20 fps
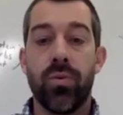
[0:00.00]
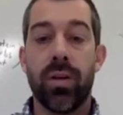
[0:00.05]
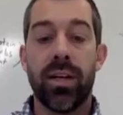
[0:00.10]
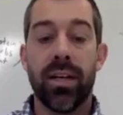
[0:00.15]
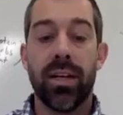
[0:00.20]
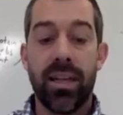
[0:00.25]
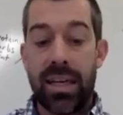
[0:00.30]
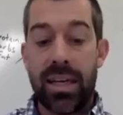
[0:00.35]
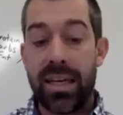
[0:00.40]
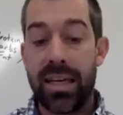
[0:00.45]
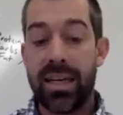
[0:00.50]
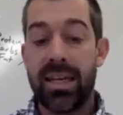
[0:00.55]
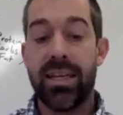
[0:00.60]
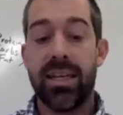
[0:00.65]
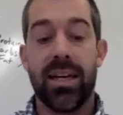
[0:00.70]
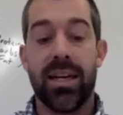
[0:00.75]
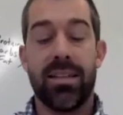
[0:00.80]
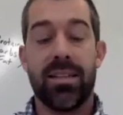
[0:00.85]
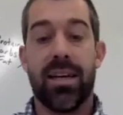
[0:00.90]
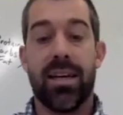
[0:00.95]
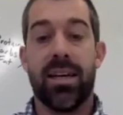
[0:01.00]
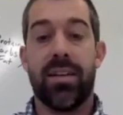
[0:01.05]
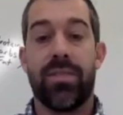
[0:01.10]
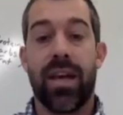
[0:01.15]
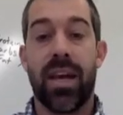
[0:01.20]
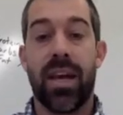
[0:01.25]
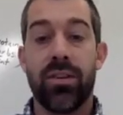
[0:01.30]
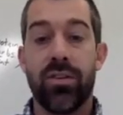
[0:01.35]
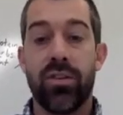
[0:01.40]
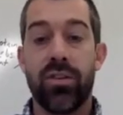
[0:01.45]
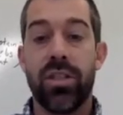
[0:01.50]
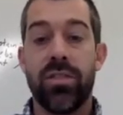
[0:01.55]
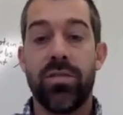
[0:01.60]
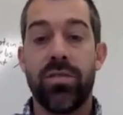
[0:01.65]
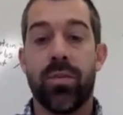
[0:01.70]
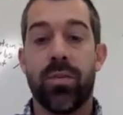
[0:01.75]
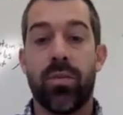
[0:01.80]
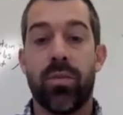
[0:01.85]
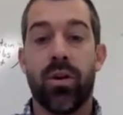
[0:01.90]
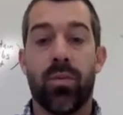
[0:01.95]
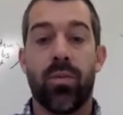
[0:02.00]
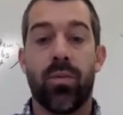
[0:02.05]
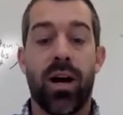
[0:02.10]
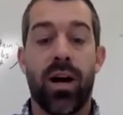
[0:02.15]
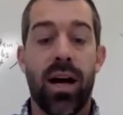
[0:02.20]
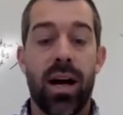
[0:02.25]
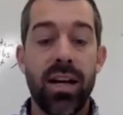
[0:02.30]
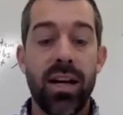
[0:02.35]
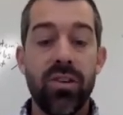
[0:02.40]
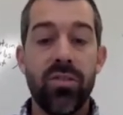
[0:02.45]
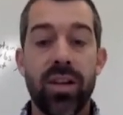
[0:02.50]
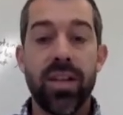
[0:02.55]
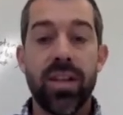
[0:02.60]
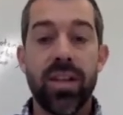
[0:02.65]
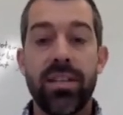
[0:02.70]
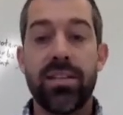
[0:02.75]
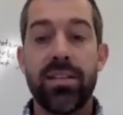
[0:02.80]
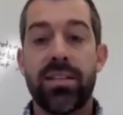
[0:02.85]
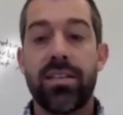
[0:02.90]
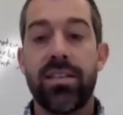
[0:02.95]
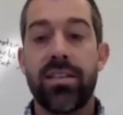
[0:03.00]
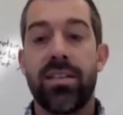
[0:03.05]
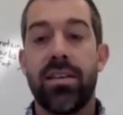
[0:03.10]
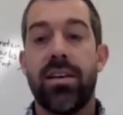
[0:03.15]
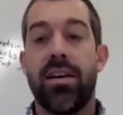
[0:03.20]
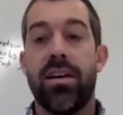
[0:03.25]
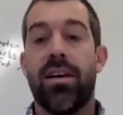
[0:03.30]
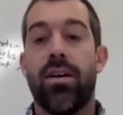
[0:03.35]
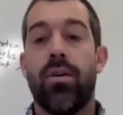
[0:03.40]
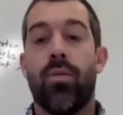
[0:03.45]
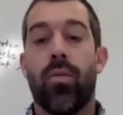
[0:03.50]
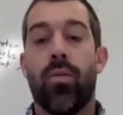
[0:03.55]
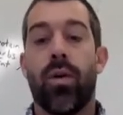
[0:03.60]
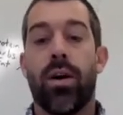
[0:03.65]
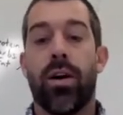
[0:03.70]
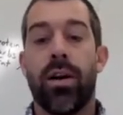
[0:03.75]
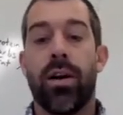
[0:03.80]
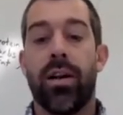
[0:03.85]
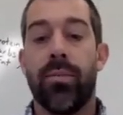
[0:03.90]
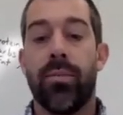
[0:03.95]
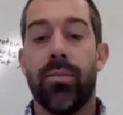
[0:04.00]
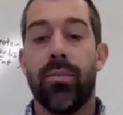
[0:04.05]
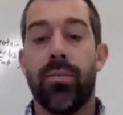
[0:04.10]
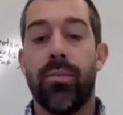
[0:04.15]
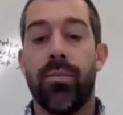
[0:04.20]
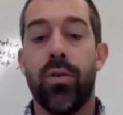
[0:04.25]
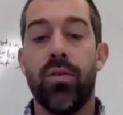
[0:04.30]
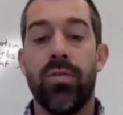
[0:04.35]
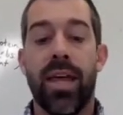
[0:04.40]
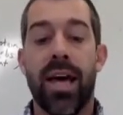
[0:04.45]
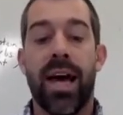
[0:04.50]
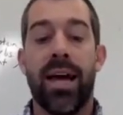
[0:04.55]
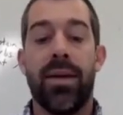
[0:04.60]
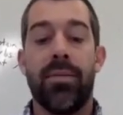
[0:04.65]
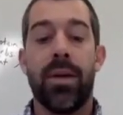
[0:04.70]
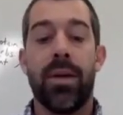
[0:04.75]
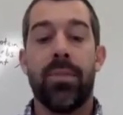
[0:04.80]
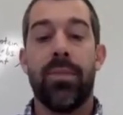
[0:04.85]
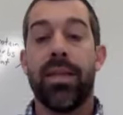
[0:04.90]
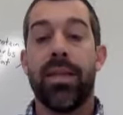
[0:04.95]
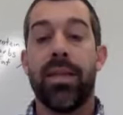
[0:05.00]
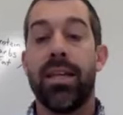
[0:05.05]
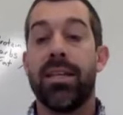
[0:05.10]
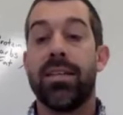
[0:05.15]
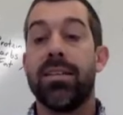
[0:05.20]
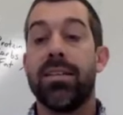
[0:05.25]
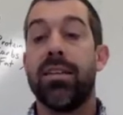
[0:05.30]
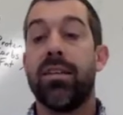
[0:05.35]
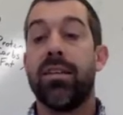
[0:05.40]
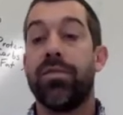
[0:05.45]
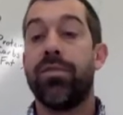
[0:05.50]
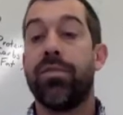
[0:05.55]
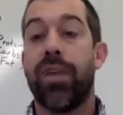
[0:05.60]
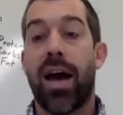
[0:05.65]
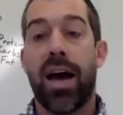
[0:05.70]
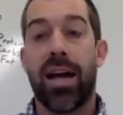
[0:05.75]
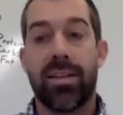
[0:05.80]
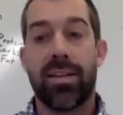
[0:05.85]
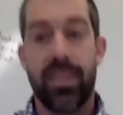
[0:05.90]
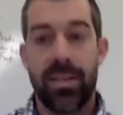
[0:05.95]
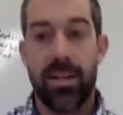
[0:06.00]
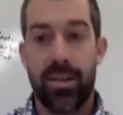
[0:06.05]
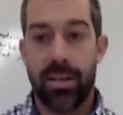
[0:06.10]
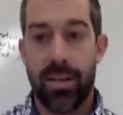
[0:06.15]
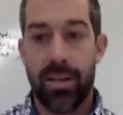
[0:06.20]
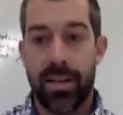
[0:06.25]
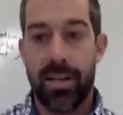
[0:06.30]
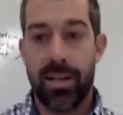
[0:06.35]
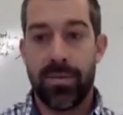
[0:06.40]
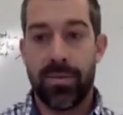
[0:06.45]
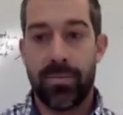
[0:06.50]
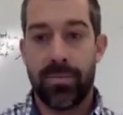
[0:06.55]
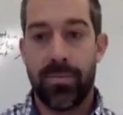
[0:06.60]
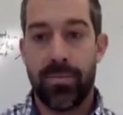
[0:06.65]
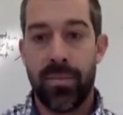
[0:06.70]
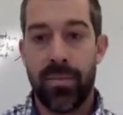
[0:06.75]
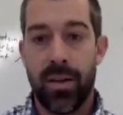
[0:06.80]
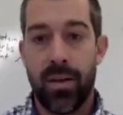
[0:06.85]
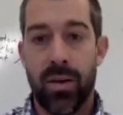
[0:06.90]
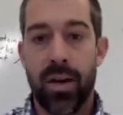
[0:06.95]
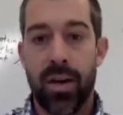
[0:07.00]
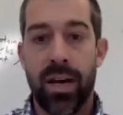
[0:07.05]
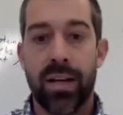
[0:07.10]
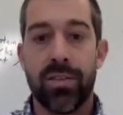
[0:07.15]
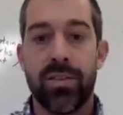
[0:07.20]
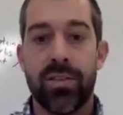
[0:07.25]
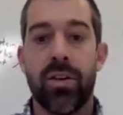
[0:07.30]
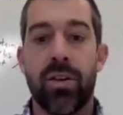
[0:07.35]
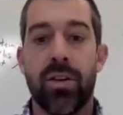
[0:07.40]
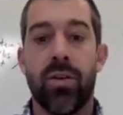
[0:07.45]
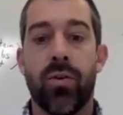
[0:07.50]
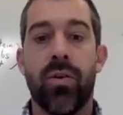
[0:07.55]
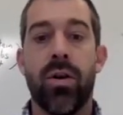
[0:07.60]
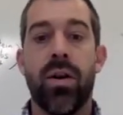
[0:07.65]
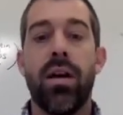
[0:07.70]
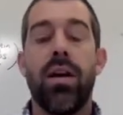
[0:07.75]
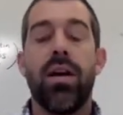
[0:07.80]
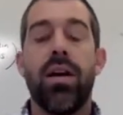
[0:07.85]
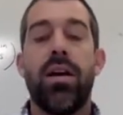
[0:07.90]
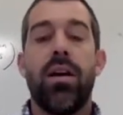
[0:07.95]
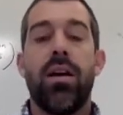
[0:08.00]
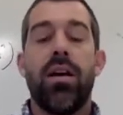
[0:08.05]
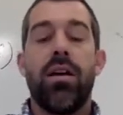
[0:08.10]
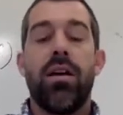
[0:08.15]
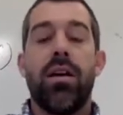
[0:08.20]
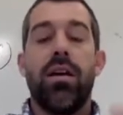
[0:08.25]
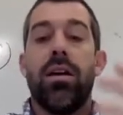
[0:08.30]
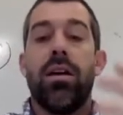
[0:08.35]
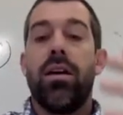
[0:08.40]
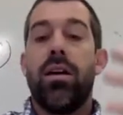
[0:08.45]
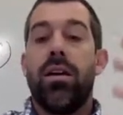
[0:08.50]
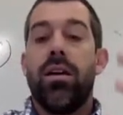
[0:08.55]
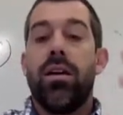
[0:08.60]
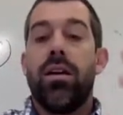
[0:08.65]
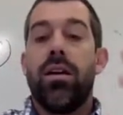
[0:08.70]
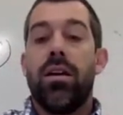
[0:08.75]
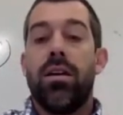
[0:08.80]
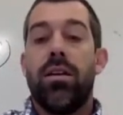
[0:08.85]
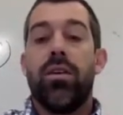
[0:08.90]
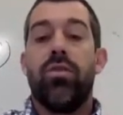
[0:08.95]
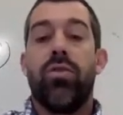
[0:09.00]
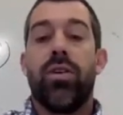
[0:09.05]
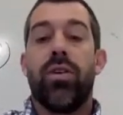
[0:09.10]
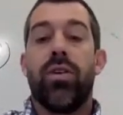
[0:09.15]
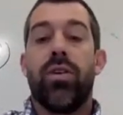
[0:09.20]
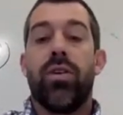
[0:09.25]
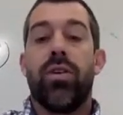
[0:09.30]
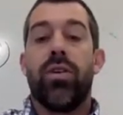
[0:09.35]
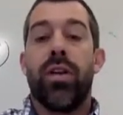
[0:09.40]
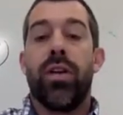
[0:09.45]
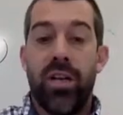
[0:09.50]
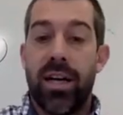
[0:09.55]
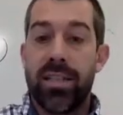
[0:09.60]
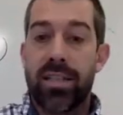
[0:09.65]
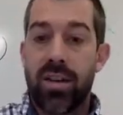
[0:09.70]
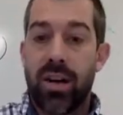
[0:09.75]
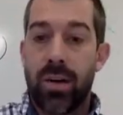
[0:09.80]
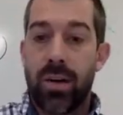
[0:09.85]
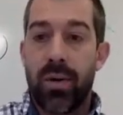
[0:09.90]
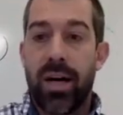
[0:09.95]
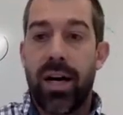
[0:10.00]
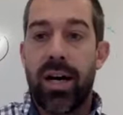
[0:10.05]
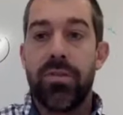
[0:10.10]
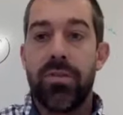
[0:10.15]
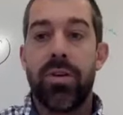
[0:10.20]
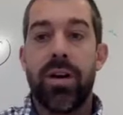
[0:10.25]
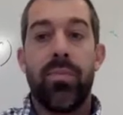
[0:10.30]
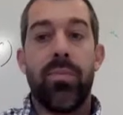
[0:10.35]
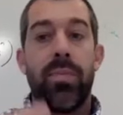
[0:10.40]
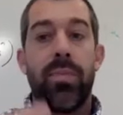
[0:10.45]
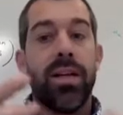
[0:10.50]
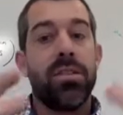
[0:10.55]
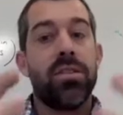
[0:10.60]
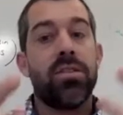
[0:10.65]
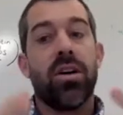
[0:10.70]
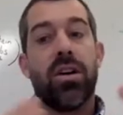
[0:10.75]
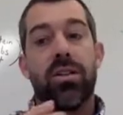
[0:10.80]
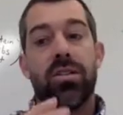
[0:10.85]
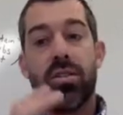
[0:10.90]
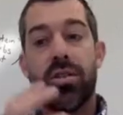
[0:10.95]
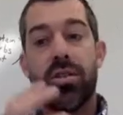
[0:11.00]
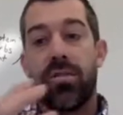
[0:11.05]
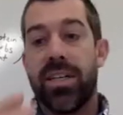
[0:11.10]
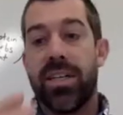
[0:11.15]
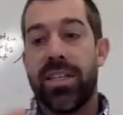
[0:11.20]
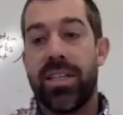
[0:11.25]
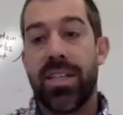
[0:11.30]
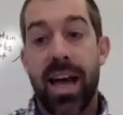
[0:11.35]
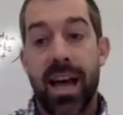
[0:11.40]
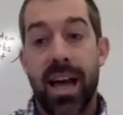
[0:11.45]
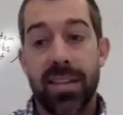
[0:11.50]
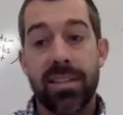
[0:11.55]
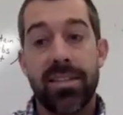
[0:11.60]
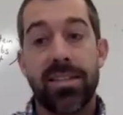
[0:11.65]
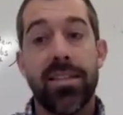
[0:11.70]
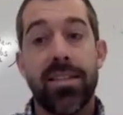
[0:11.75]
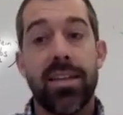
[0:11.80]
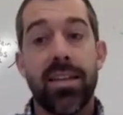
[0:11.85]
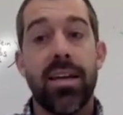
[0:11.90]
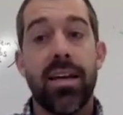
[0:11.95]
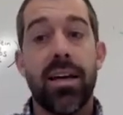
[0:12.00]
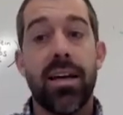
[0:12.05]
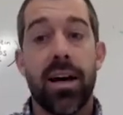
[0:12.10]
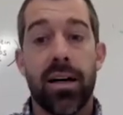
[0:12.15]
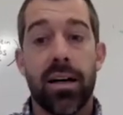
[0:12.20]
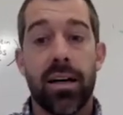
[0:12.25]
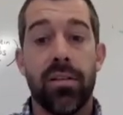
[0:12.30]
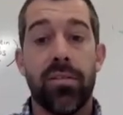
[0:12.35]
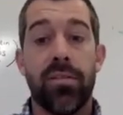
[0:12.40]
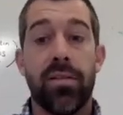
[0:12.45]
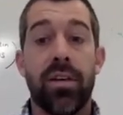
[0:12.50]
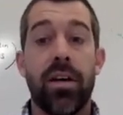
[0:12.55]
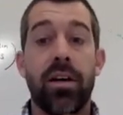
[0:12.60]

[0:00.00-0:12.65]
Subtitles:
need a ton of energy from carbohydrates. We're going to move that maybe into the fat area. Okay, so you can adjust carbohydrate based on sort of intensity of